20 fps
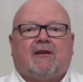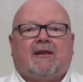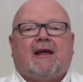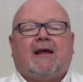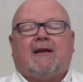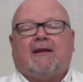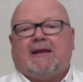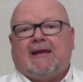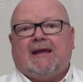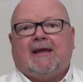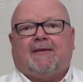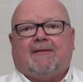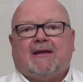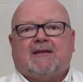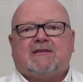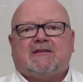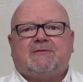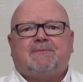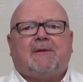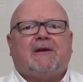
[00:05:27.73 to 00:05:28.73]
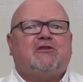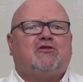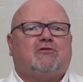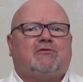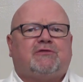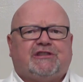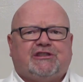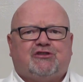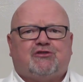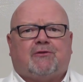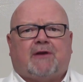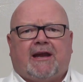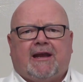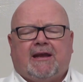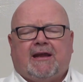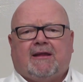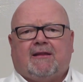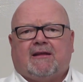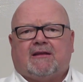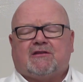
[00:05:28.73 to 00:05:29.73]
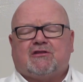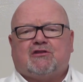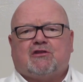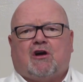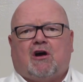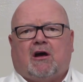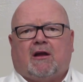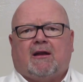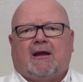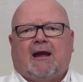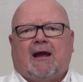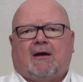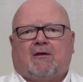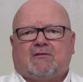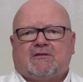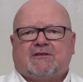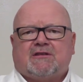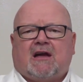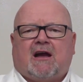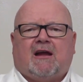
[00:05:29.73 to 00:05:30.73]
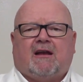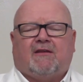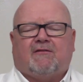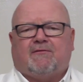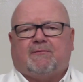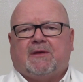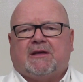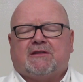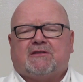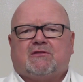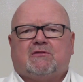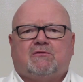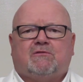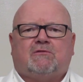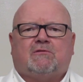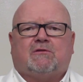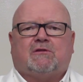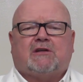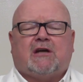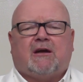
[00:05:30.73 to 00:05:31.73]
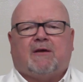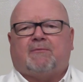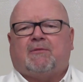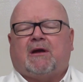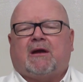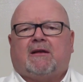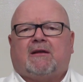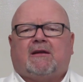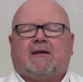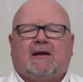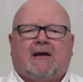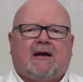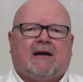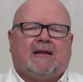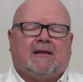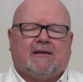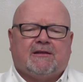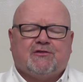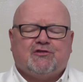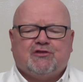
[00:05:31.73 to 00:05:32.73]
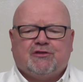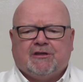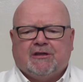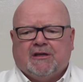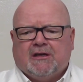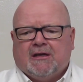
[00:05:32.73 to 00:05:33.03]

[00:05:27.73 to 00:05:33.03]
And that, again, that's specialty training that's taught outside of med school or chiropractic college.